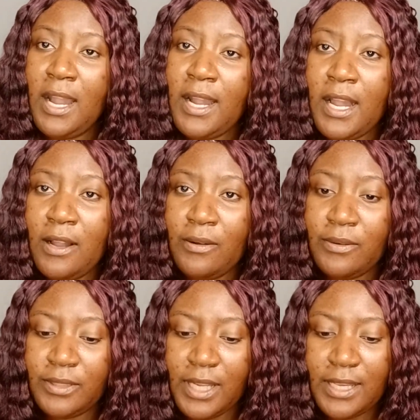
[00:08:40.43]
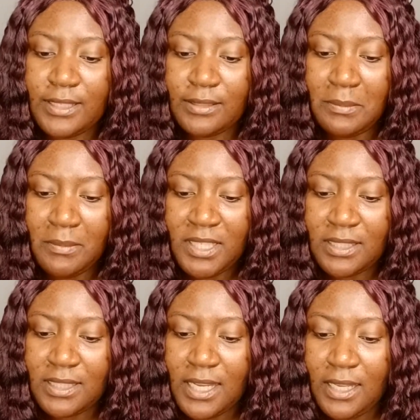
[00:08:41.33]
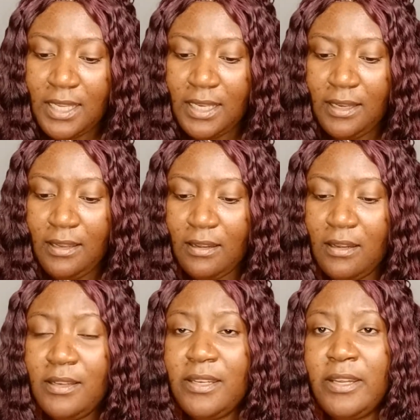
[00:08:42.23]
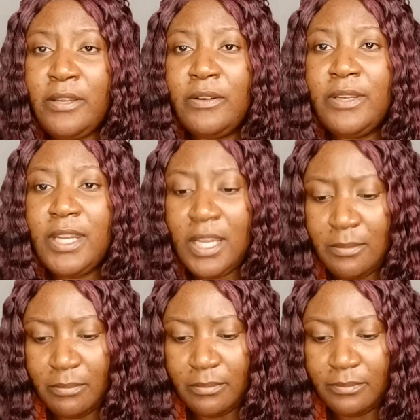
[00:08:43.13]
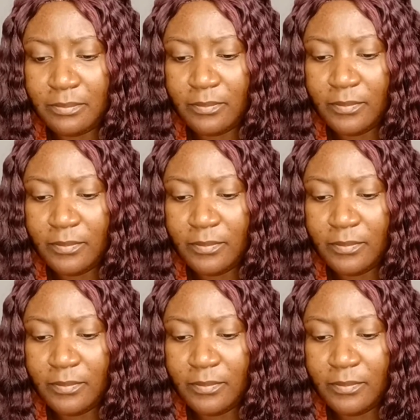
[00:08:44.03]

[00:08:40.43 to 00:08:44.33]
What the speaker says: account is mistakenly under your name